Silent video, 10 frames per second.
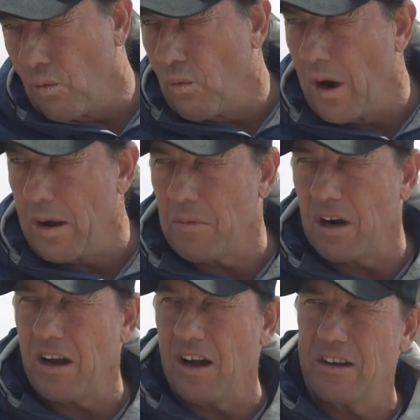where
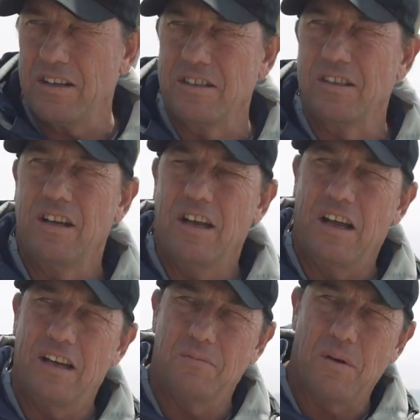my line is,
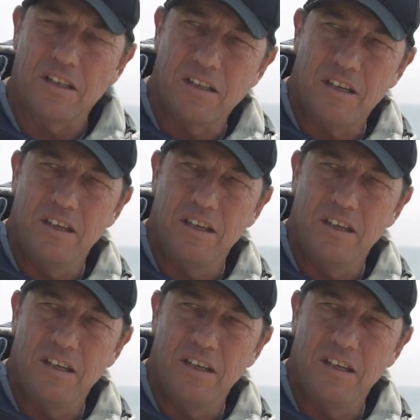and it makes it